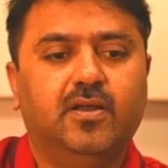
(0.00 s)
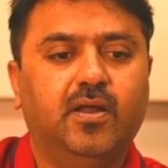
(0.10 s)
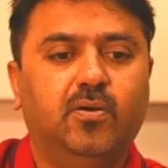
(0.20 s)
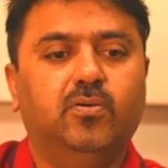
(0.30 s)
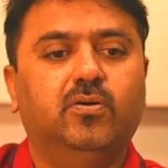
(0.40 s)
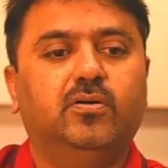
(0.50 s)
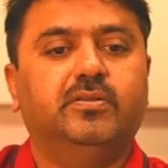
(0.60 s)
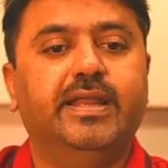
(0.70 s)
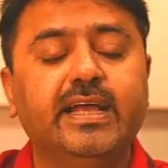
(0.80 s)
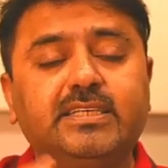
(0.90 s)
Now
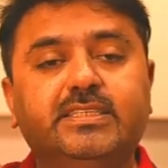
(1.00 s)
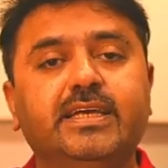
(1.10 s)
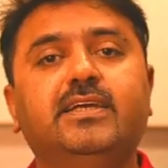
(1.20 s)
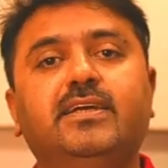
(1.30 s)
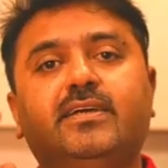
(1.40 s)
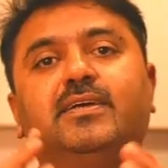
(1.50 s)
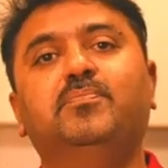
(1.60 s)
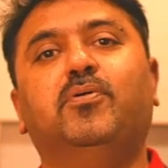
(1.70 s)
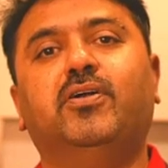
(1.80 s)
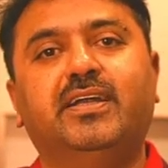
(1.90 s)
the next
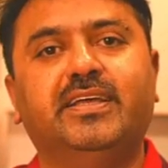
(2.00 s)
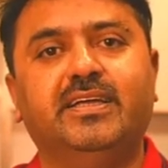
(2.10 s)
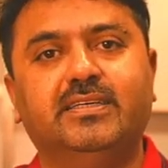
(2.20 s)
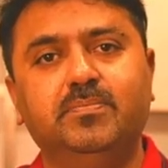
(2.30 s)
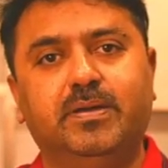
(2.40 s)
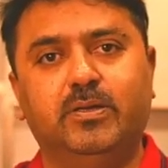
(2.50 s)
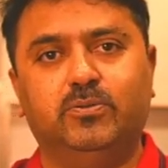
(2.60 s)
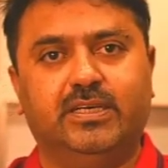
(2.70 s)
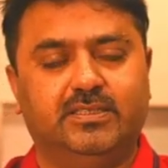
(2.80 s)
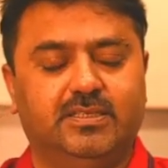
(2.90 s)
important thing is
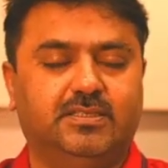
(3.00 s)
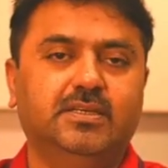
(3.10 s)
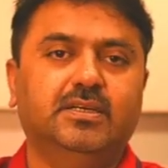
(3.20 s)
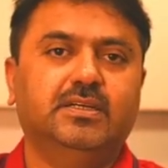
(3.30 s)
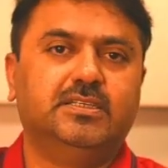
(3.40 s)
menu sizes.